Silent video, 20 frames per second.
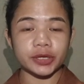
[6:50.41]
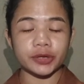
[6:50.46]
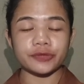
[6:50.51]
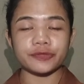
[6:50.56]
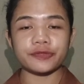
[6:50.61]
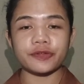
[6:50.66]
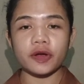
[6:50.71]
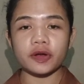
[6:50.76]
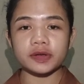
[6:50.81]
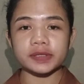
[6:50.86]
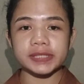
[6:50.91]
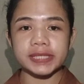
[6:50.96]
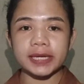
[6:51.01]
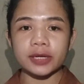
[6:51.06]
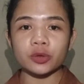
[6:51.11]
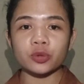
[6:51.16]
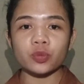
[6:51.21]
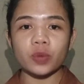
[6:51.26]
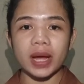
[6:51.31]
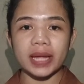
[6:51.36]
on
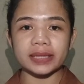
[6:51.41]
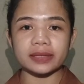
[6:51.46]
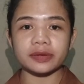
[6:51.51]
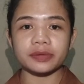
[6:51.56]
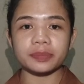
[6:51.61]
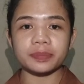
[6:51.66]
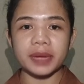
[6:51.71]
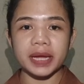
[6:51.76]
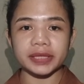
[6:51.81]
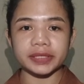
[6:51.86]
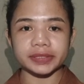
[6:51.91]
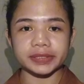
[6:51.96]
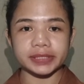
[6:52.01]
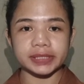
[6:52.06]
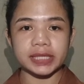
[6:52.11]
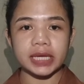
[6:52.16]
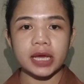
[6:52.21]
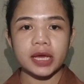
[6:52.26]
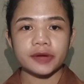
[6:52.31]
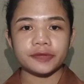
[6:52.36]
focusing on what
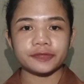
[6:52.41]
matters.